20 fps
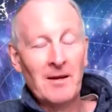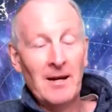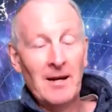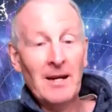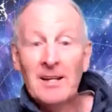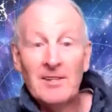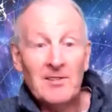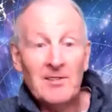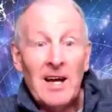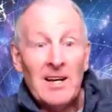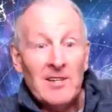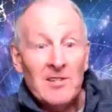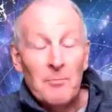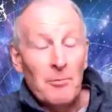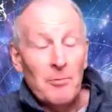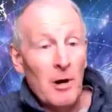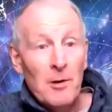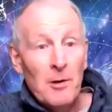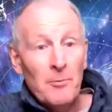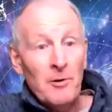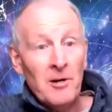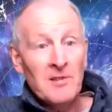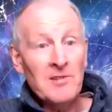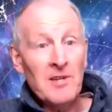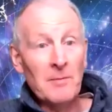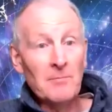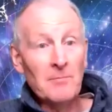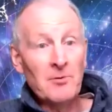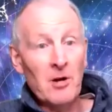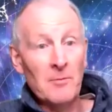And it's, that's appropriate
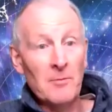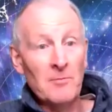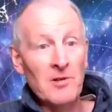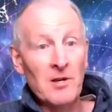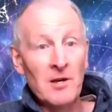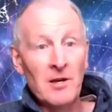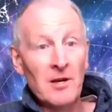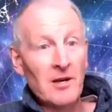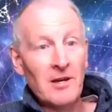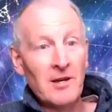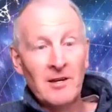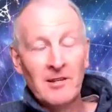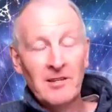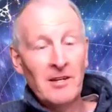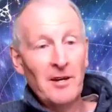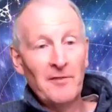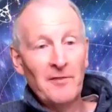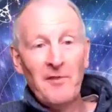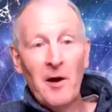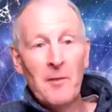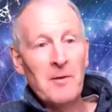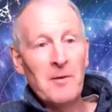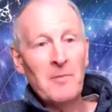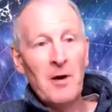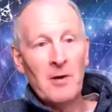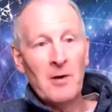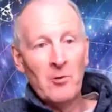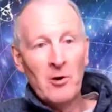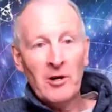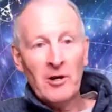sometimes. You know, if I'm in
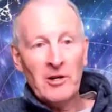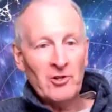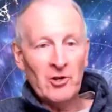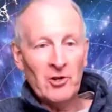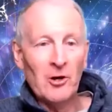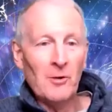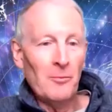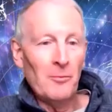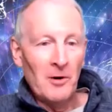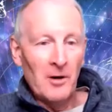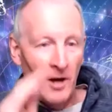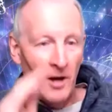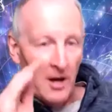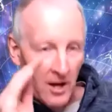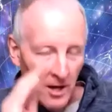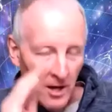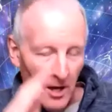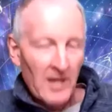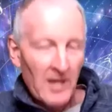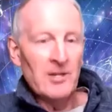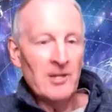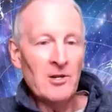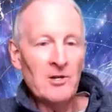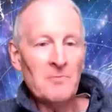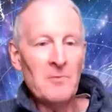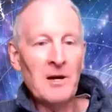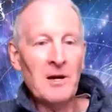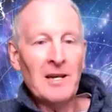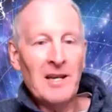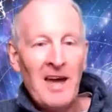my workshop, I
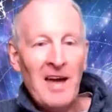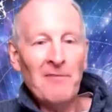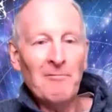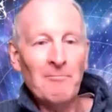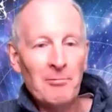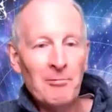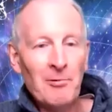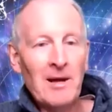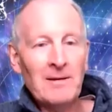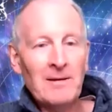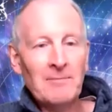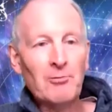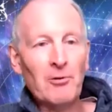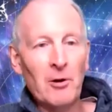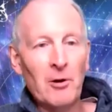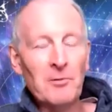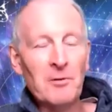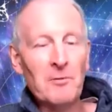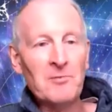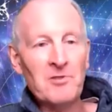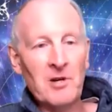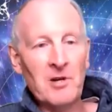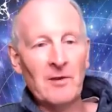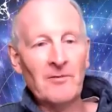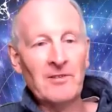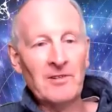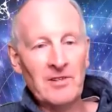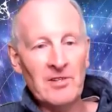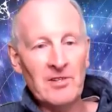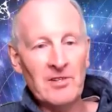use my left brain problem
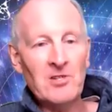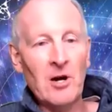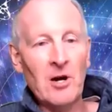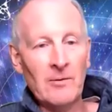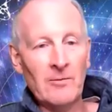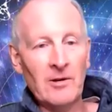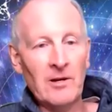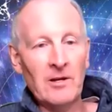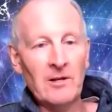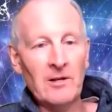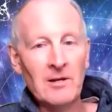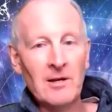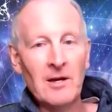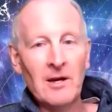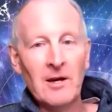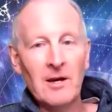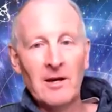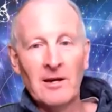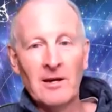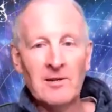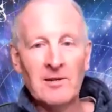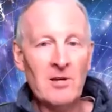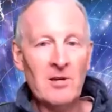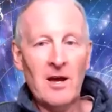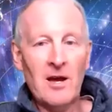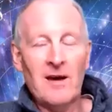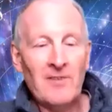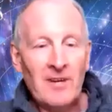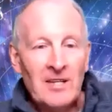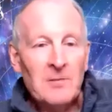solving to start with, because I
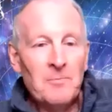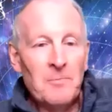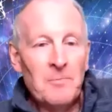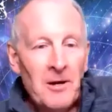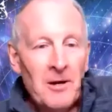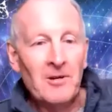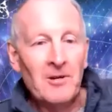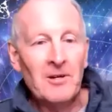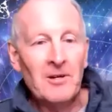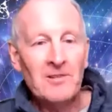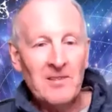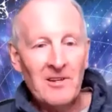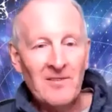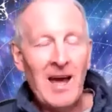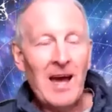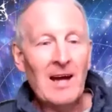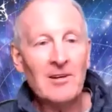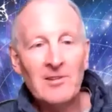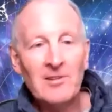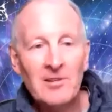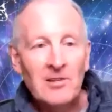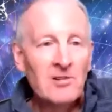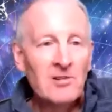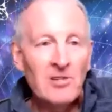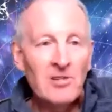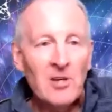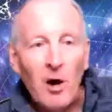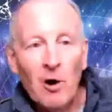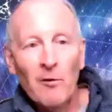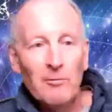have experience of how to
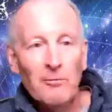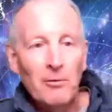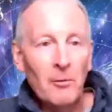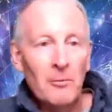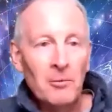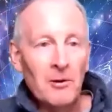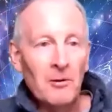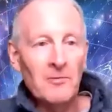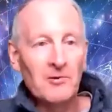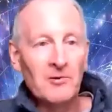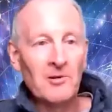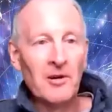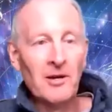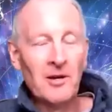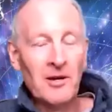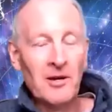solve problems.